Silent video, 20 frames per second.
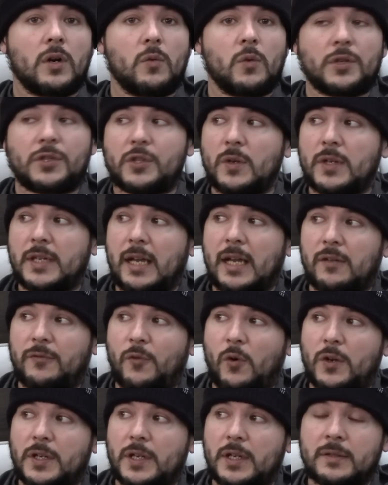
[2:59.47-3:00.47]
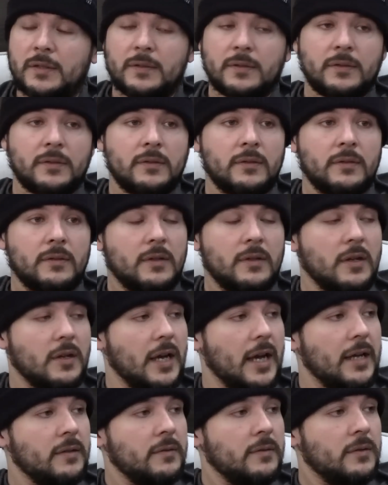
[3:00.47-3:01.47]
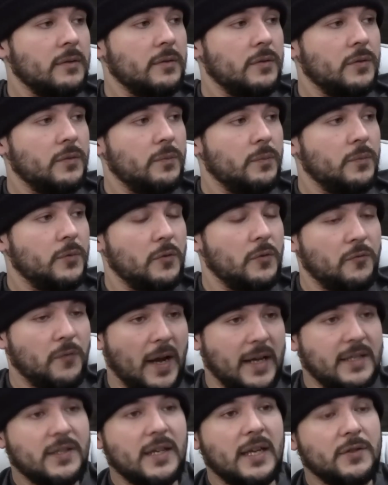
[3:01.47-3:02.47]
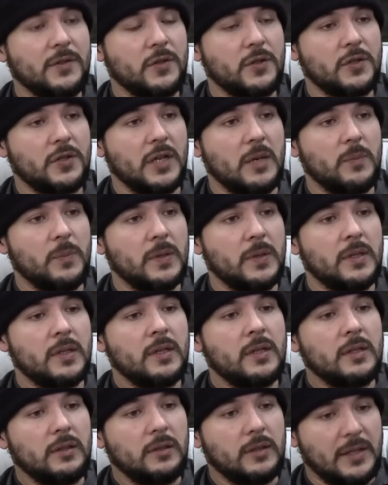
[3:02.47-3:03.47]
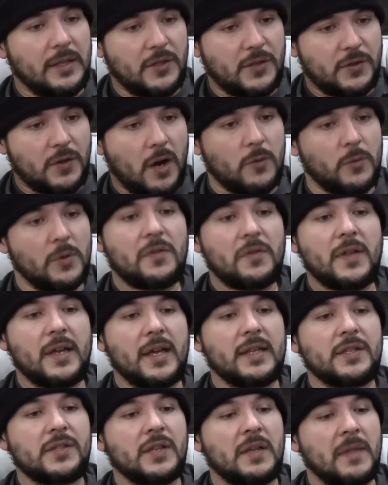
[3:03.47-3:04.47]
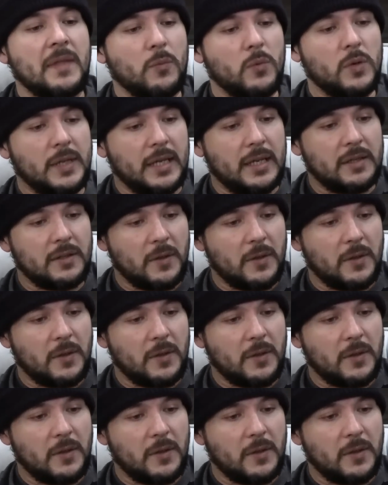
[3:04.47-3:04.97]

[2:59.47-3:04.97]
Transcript: suing California, okay, to fight censorship. Let's start with this, and then we'll get into